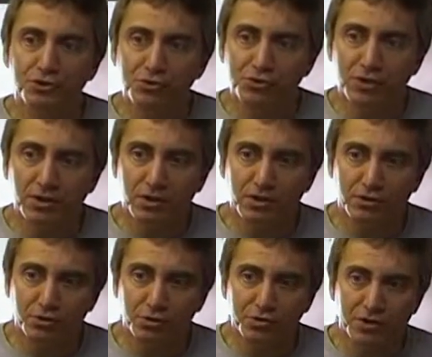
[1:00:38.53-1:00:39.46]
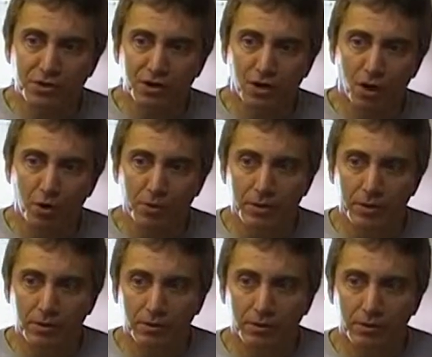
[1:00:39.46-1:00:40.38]
Susan Susan
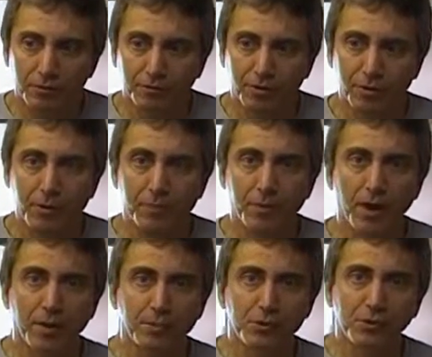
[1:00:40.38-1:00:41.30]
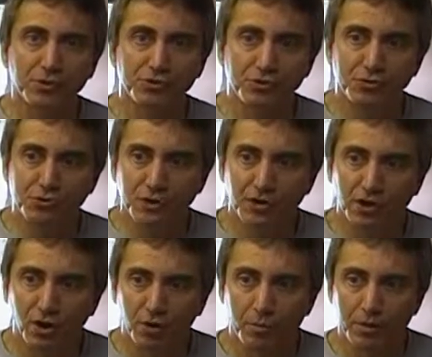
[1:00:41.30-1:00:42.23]
Komen, the very popular Susan
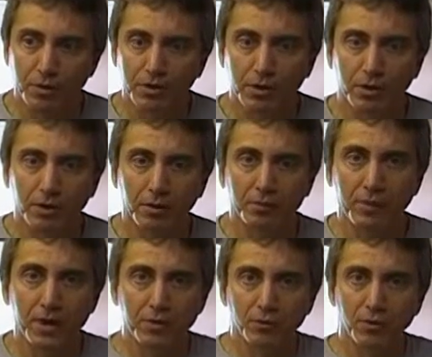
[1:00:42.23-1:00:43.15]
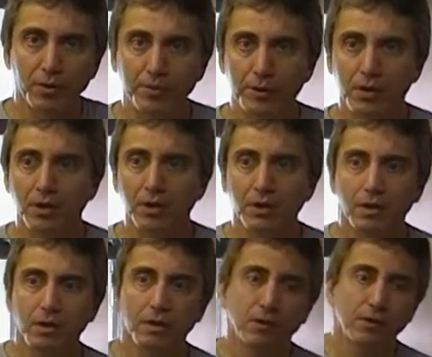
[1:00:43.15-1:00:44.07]
yes, Komen uh, pink ribbon
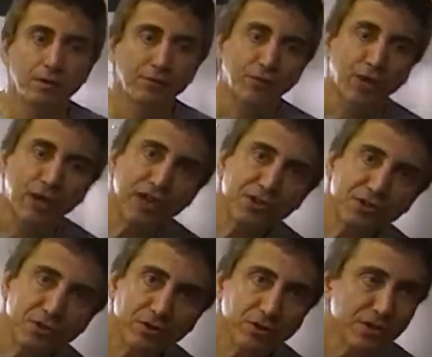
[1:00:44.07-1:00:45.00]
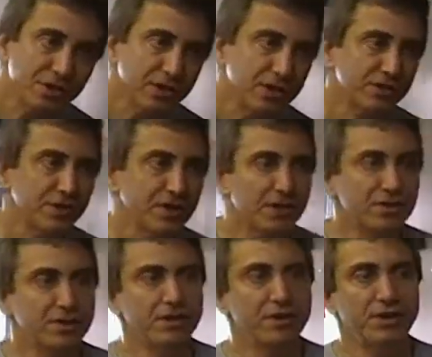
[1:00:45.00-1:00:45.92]
for cancer is is
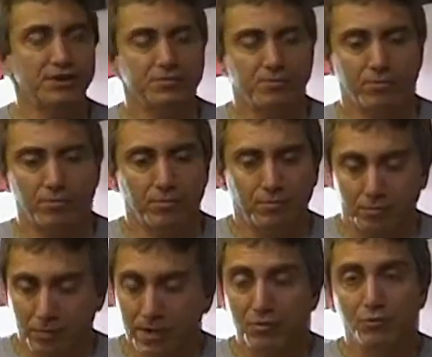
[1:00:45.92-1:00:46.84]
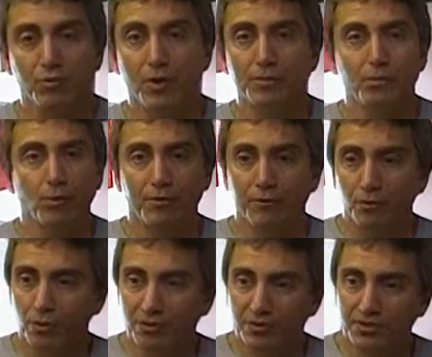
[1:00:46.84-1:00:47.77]
is is being ripped
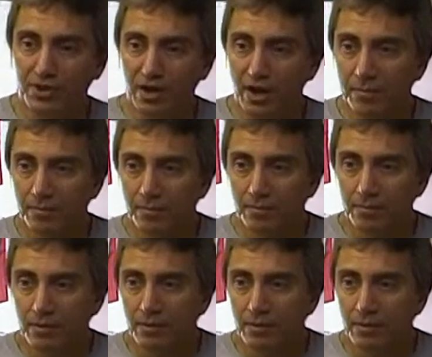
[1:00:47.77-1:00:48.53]
off all the time